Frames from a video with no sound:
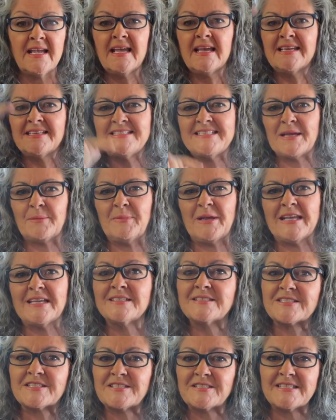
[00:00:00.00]
Deming
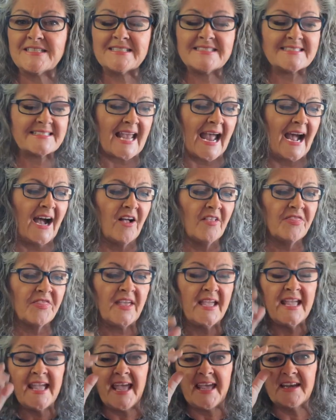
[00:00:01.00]
is to the south.
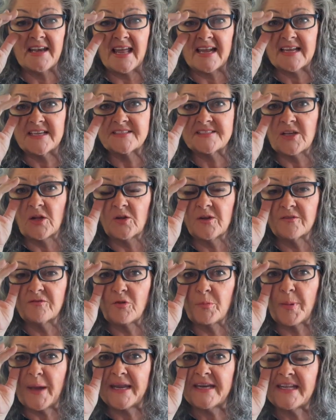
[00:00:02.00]
And like I told
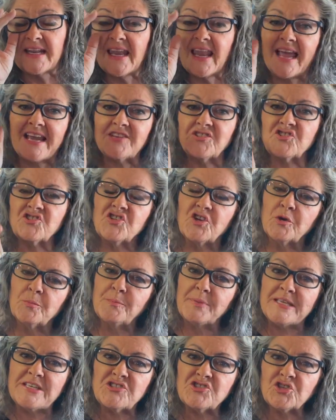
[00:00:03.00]
everybody last year,
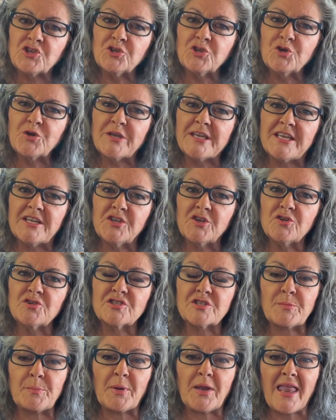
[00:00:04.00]
be sure you get your
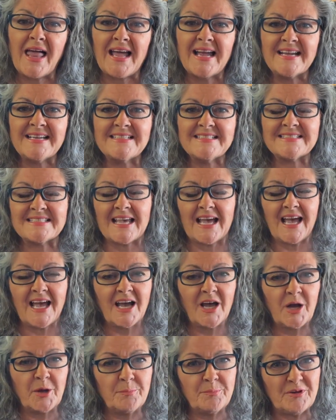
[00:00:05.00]
supplies
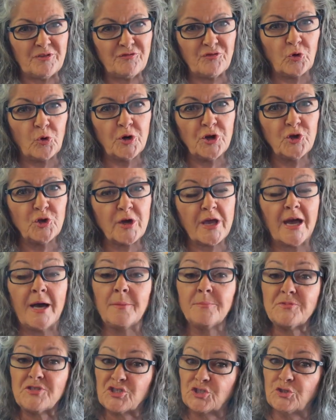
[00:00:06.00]
before you
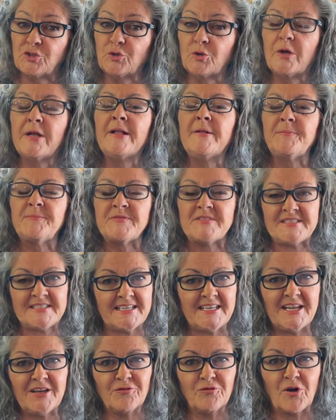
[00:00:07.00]
come to
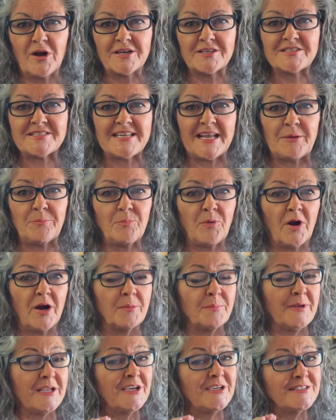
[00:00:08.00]
City of Rock State
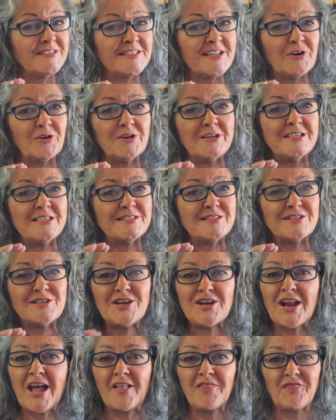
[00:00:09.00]
Park, because there is
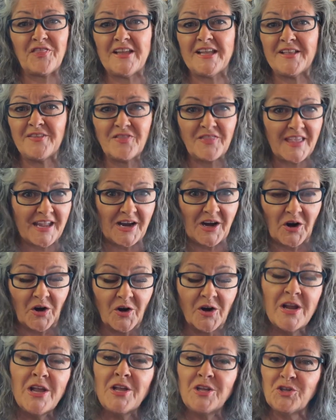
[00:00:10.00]
nothing there.
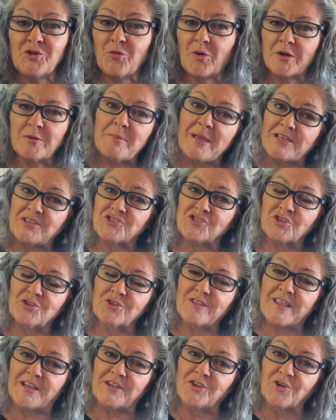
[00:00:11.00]
You want to make sure
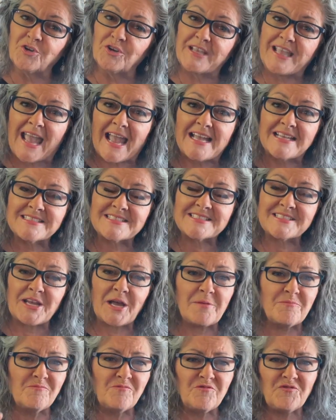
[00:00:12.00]
that you're gassed
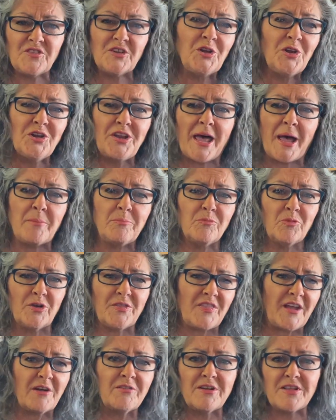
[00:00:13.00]
up and filled up with
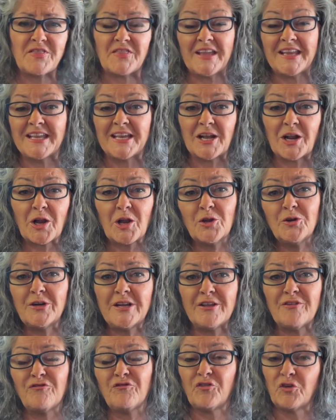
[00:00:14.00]
everything,
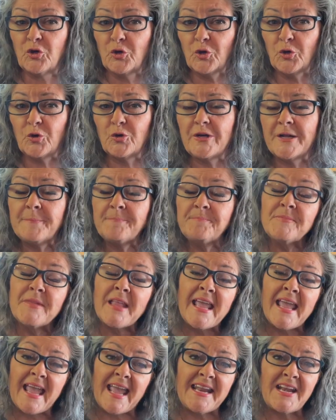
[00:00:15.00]
including food.
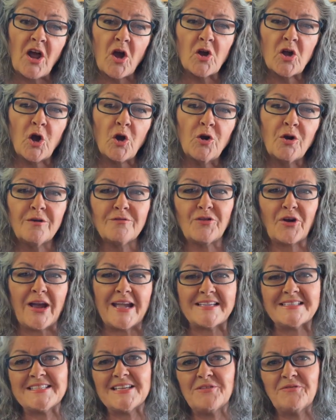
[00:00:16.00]
And I'll go over
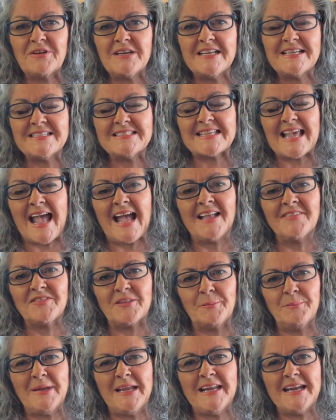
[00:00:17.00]
activities at the
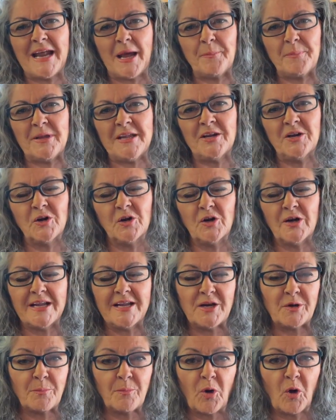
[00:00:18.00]
meetup here
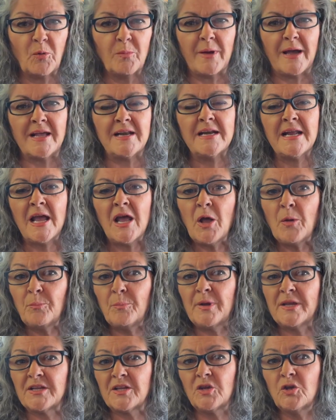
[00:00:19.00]
in a moment,
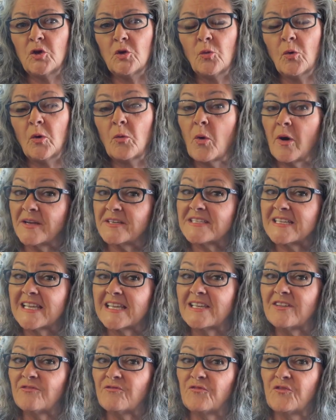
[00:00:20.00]
but you will want to
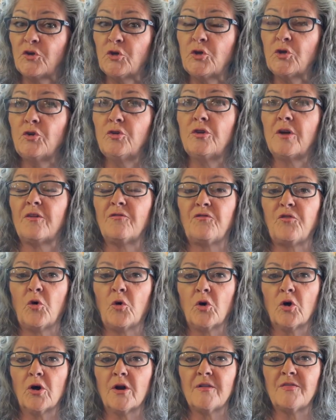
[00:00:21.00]
get food
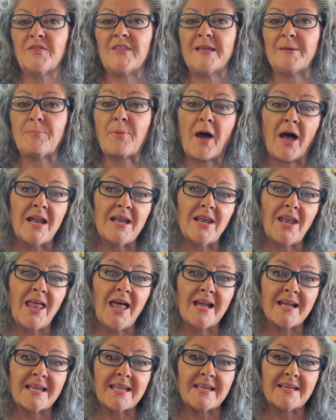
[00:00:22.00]
for the
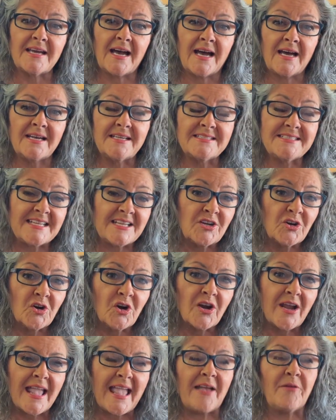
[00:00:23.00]
potluck
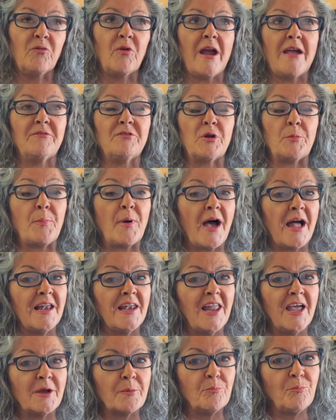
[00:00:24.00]
dinner, and we're having a
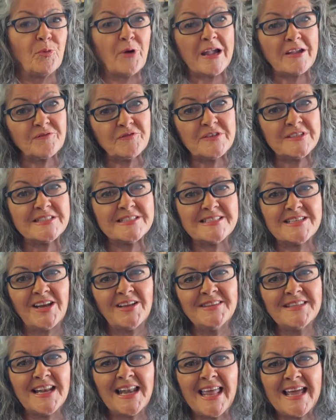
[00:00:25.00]
potluck breakfast
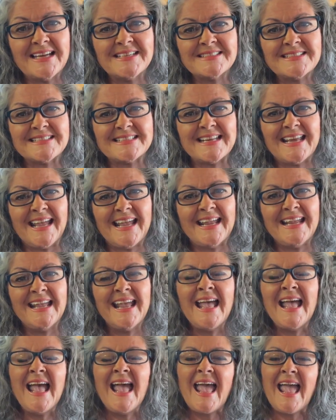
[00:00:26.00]
on the last day.
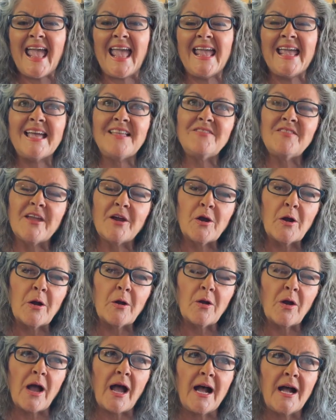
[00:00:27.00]
And
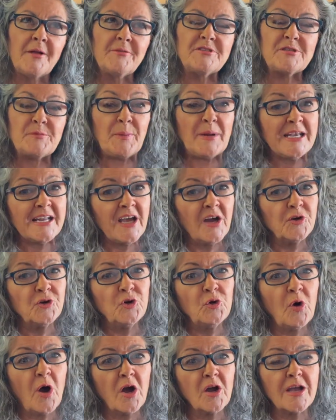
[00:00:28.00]
there, depending on
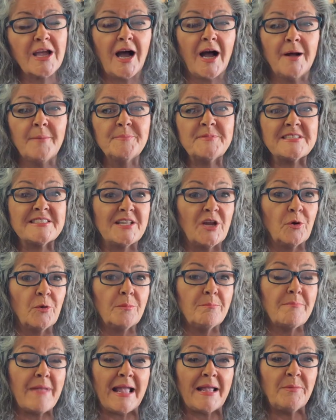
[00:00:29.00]
who all comes, there
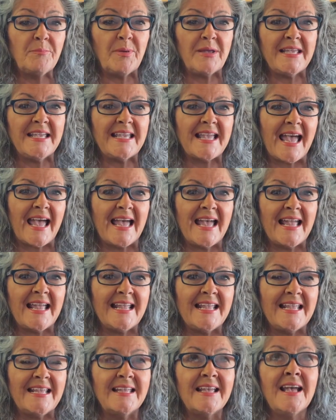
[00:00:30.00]
may be
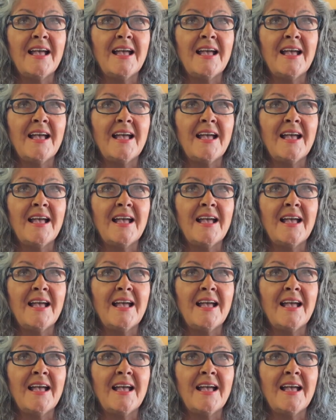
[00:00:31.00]
a